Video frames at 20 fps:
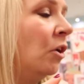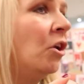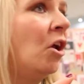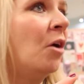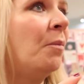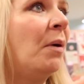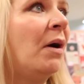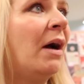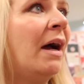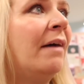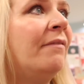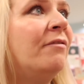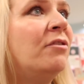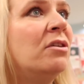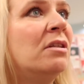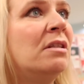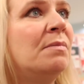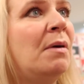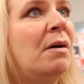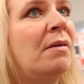No, but I have
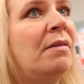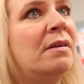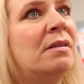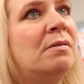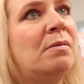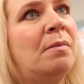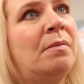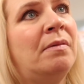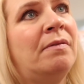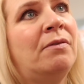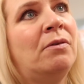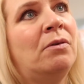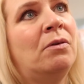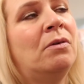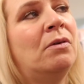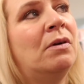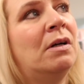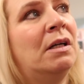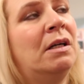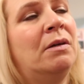just smelt this one
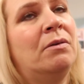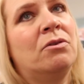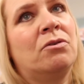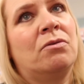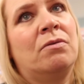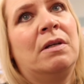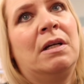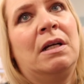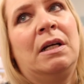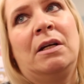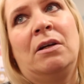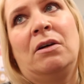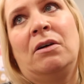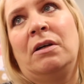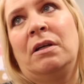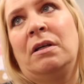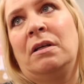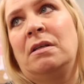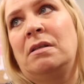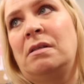before and it was really
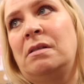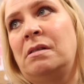nice.